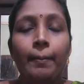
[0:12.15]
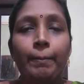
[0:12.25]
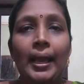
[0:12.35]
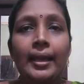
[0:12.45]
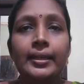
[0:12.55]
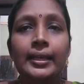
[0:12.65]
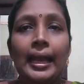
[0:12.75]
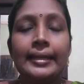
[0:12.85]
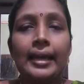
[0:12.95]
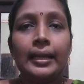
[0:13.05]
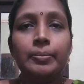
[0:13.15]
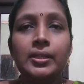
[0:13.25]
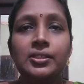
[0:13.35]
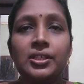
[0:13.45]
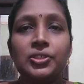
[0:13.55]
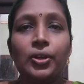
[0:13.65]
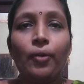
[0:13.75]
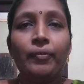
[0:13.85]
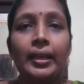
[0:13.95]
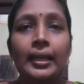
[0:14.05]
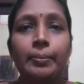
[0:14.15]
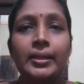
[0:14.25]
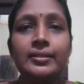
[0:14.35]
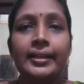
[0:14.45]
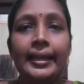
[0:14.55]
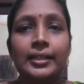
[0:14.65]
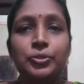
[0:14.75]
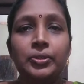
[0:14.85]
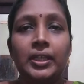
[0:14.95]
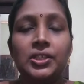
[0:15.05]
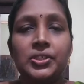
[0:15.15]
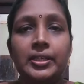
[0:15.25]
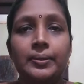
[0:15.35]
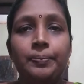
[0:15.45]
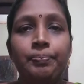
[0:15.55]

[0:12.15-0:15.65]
Planning and Administration of Elementary Education.